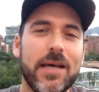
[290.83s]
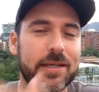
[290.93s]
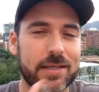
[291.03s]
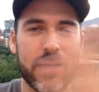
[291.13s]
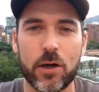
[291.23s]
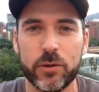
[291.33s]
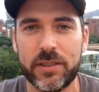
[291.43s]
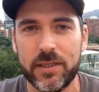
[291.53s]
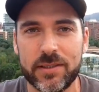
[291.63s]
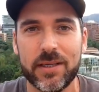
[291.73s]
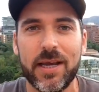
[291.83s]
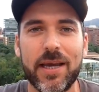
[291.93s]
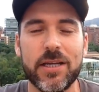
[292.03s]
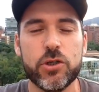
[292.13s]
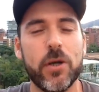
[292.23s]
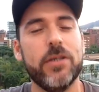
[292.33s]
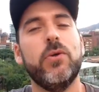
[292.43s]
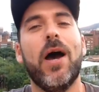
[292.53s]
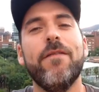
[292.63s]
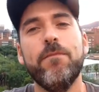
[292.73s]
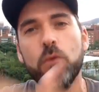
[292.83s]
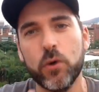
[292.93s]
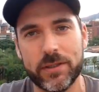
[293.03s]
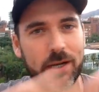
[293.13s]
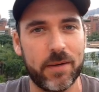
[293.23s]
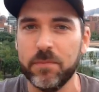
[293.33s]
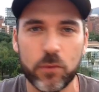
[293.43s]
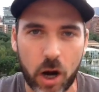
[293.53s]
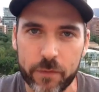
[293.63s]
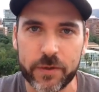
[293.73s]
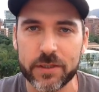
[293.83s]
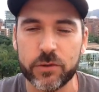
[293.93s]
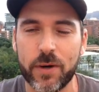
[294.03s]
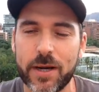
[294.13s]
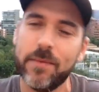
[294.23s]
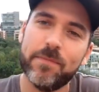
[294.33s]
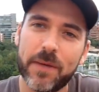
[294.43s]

It's in Agusti's interest to have more time. Obvious, right?